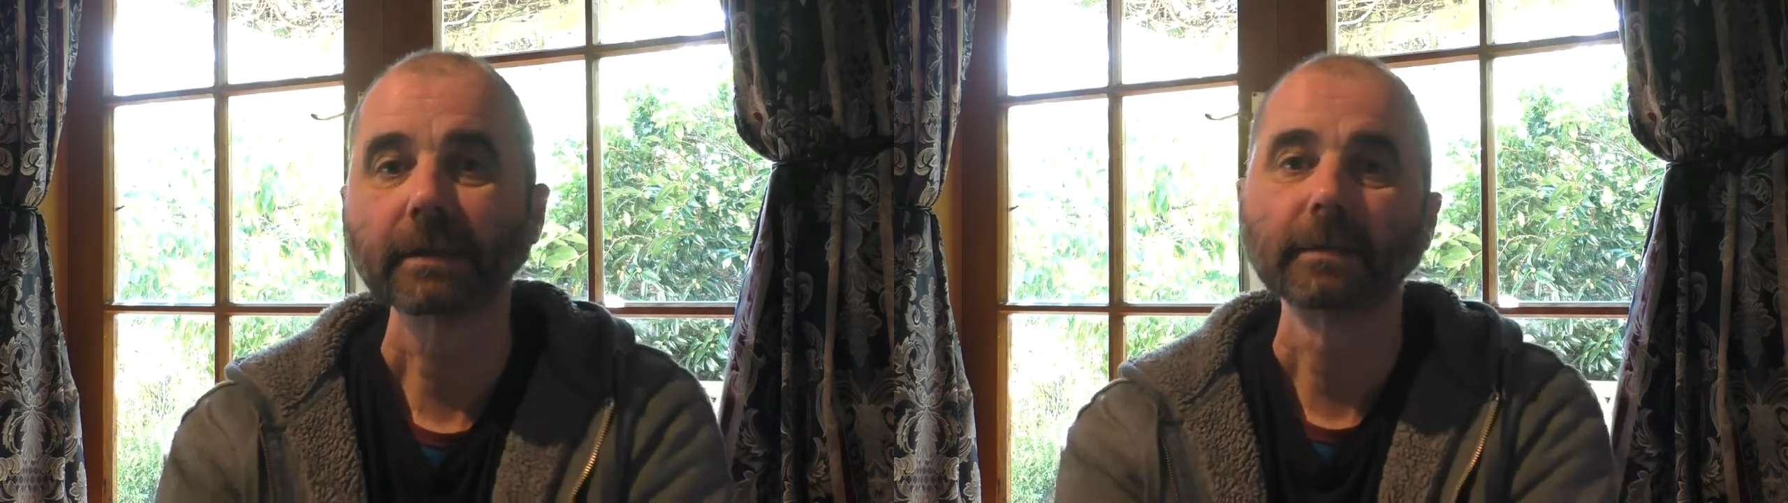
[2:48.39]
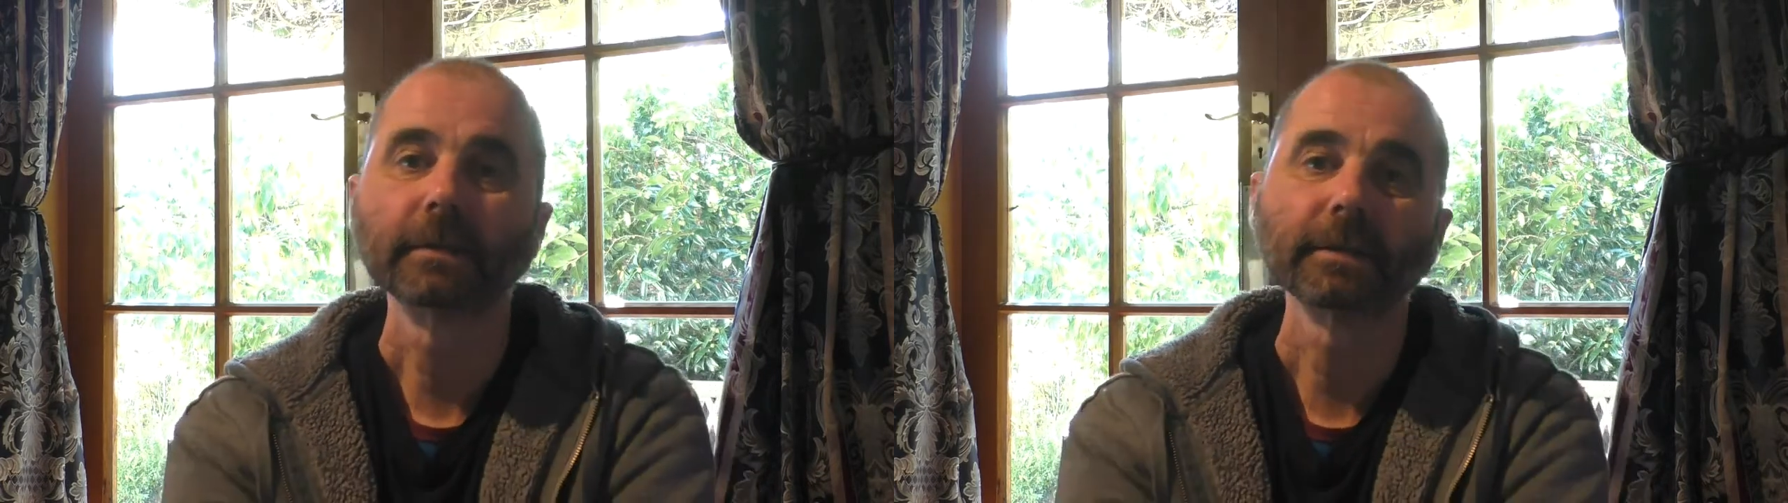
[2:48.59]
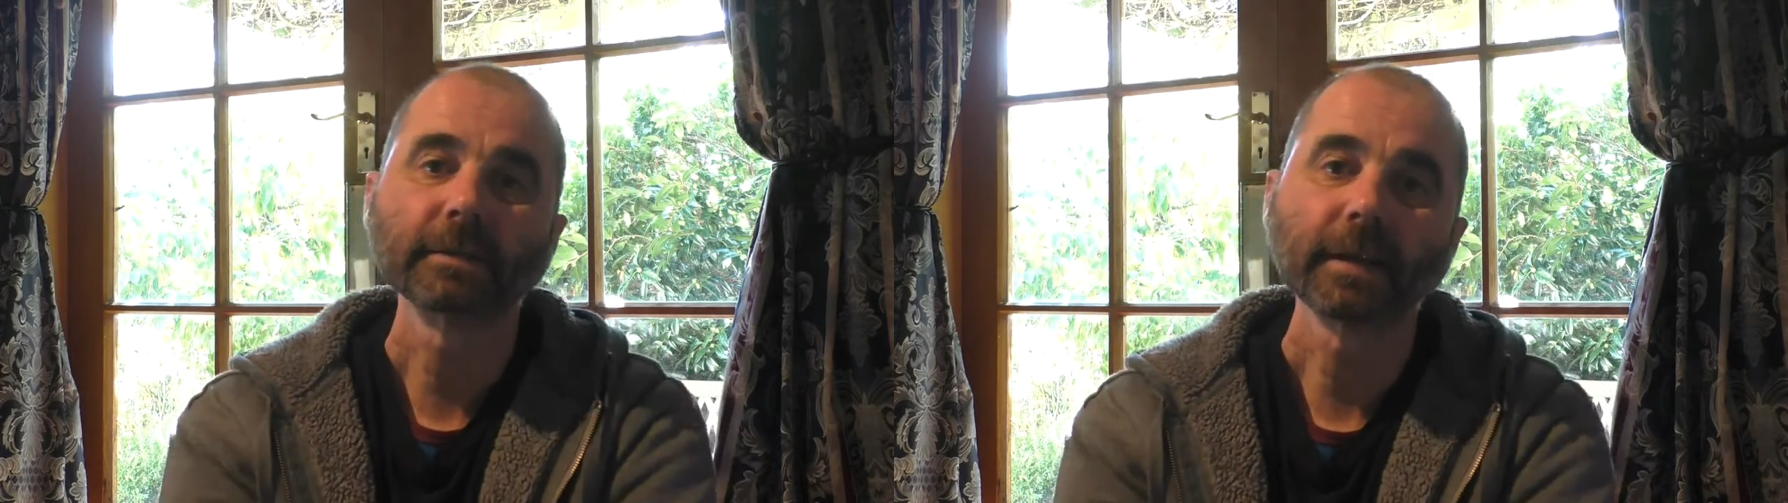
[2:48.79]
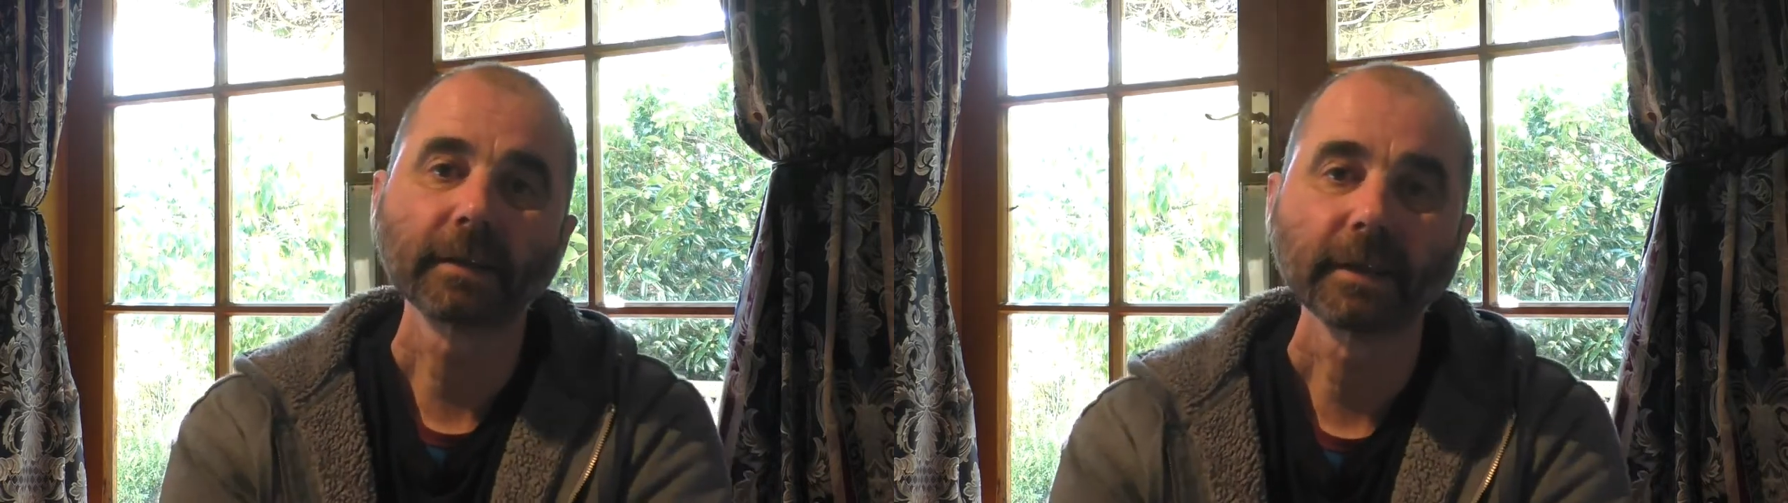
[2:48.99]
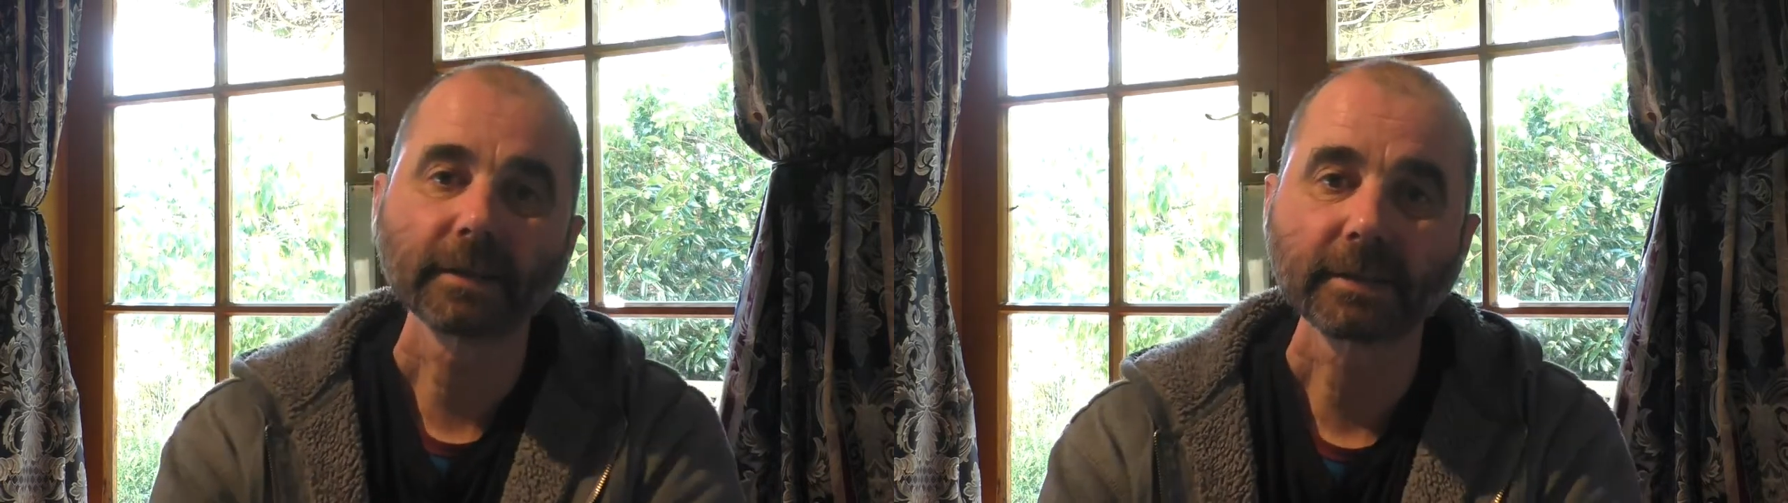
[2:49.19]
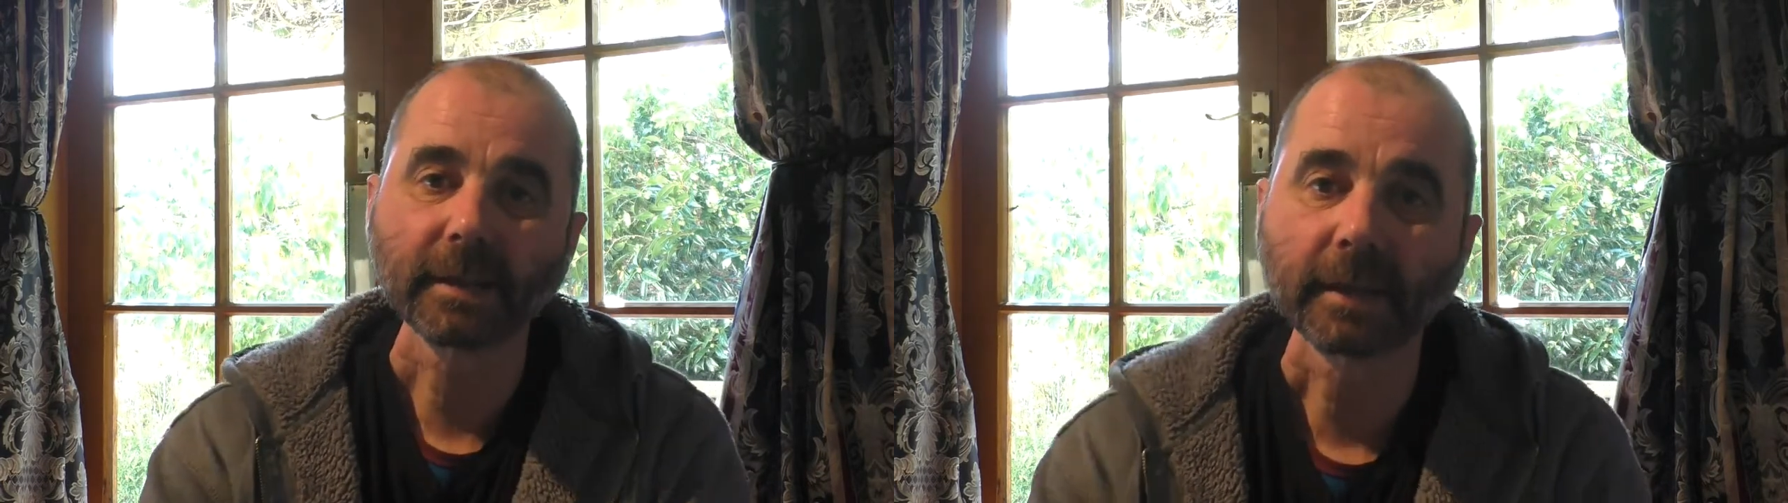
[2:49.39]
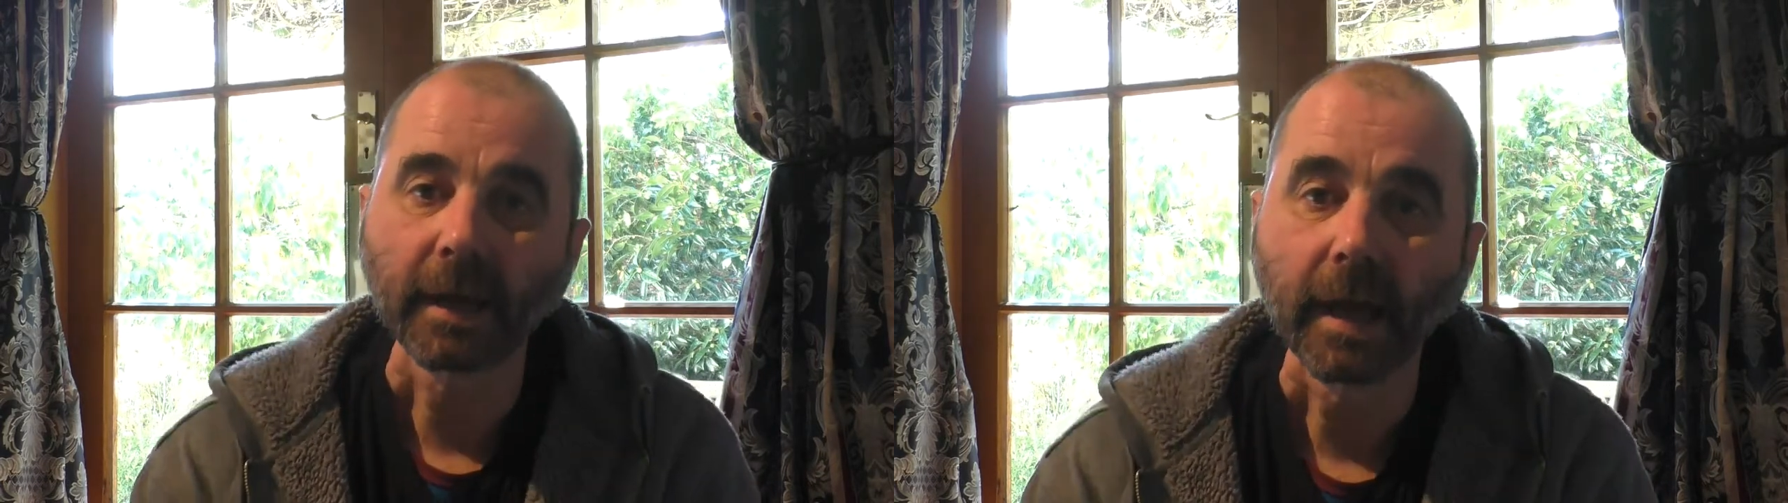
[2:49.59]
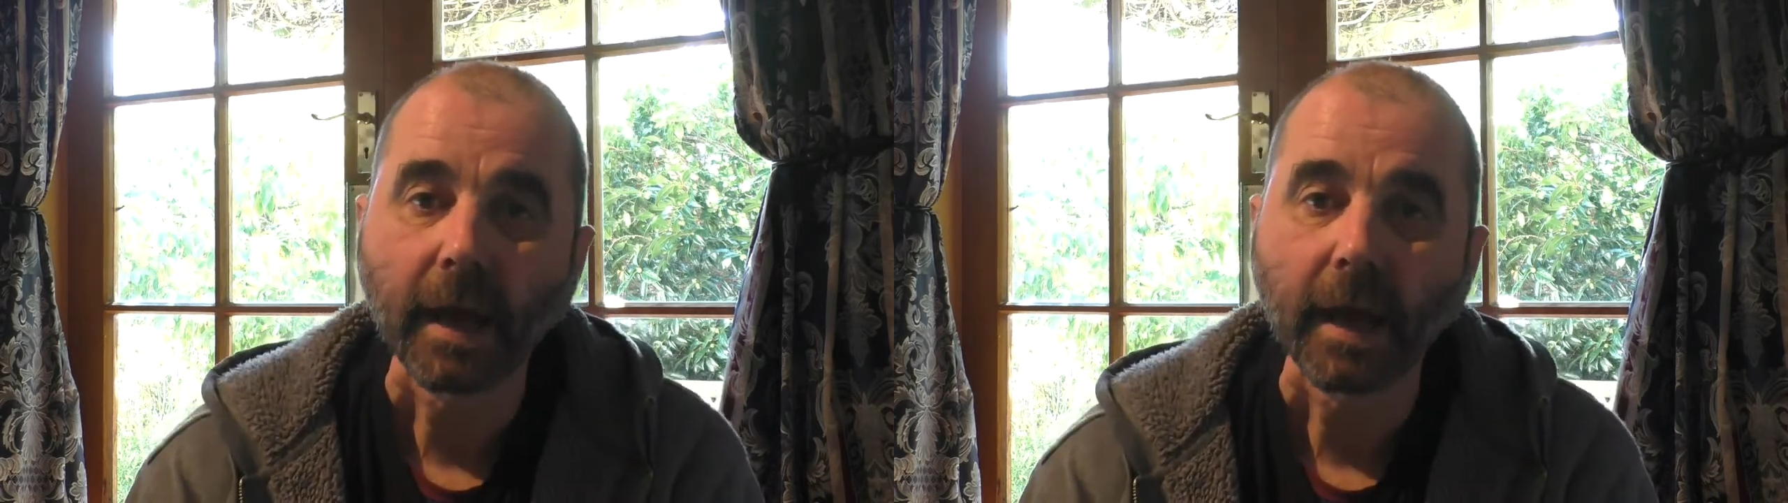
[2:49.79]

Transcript: and this, that and the next thing.